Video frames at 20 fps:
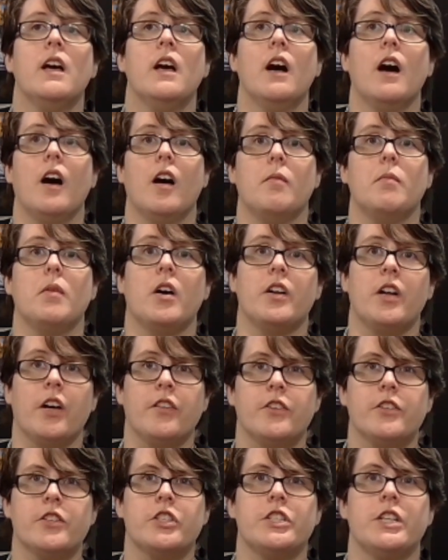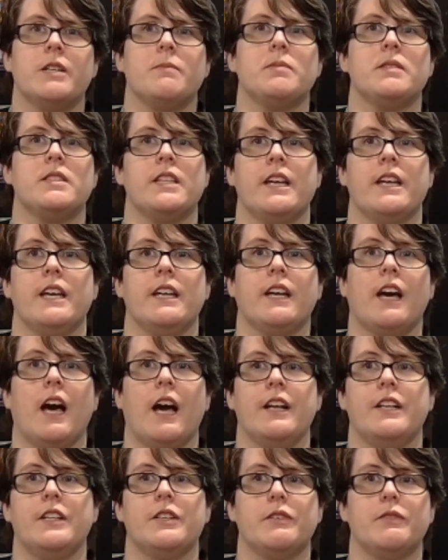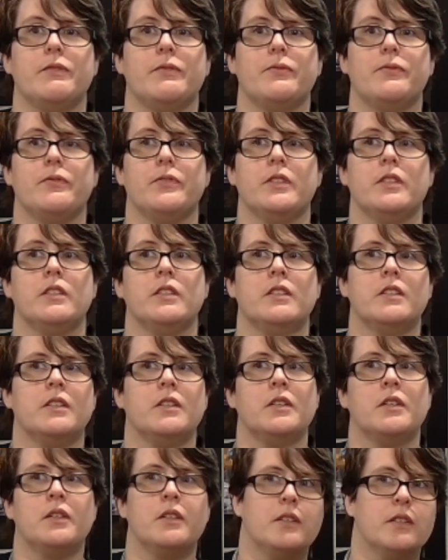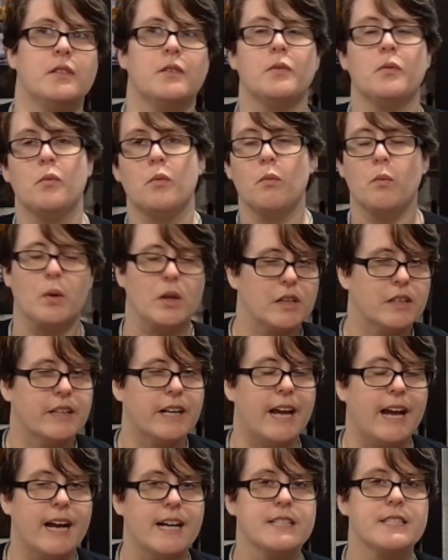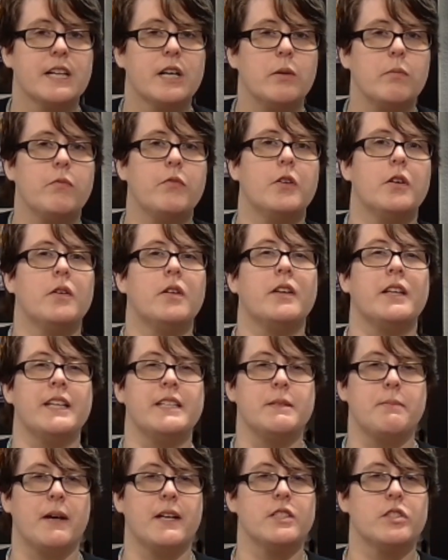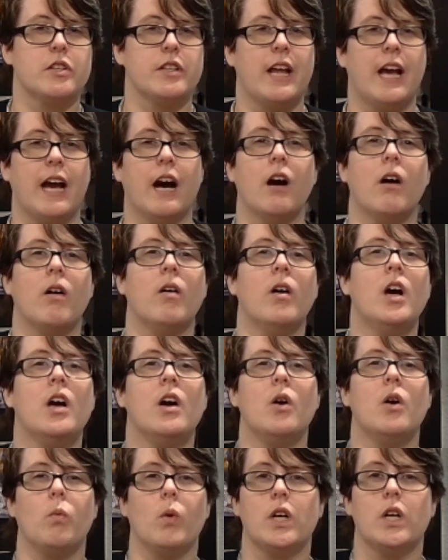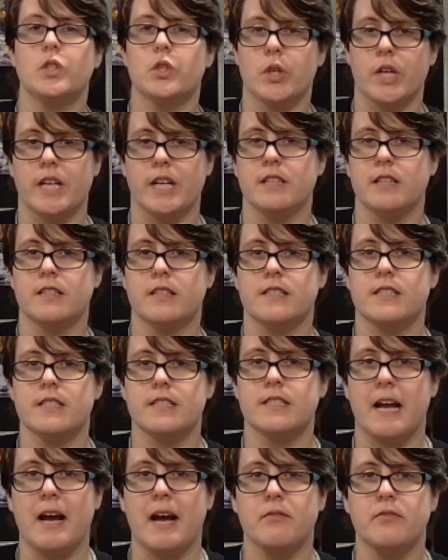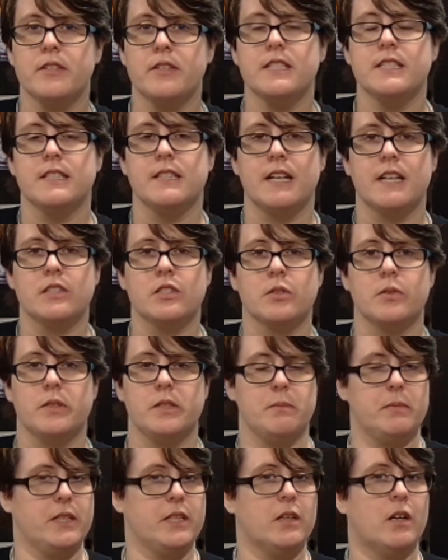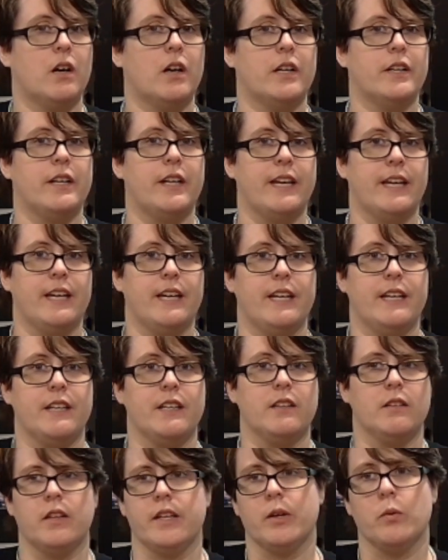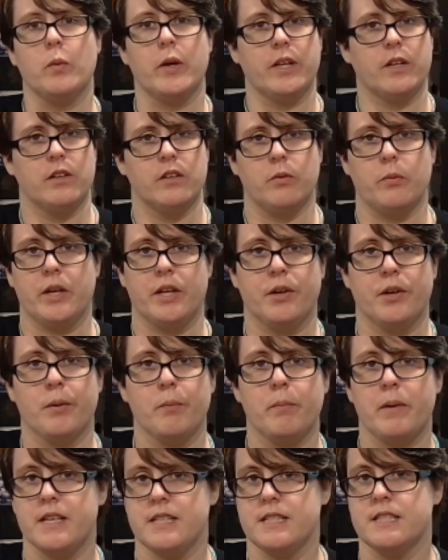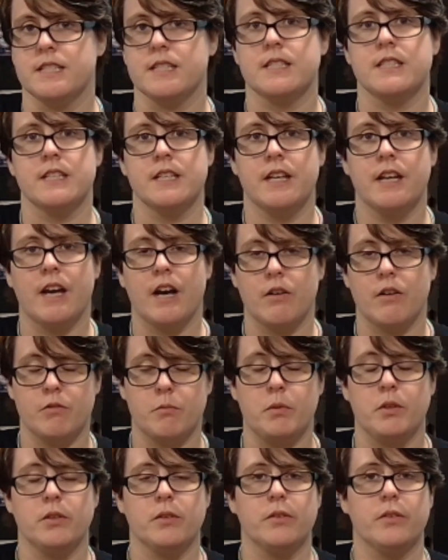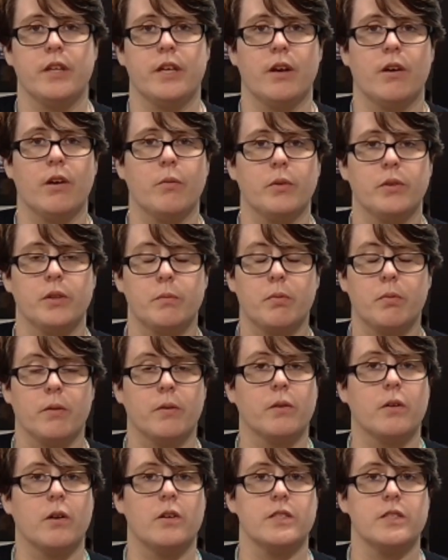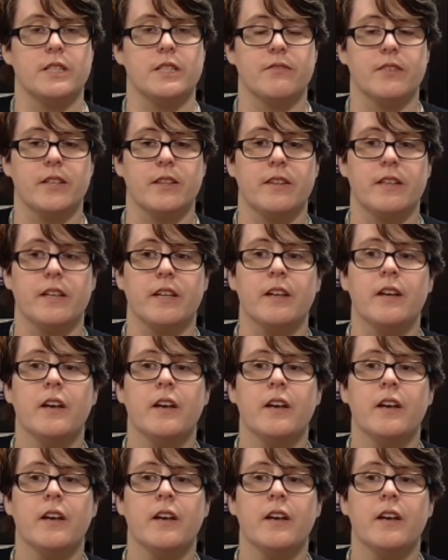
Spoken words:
On other ships, they kind of weren't as helpful. It depends on how well trained the staff is, and that's going to be on a like waiter to waiter basis, how familiar they are with the protocols and everything.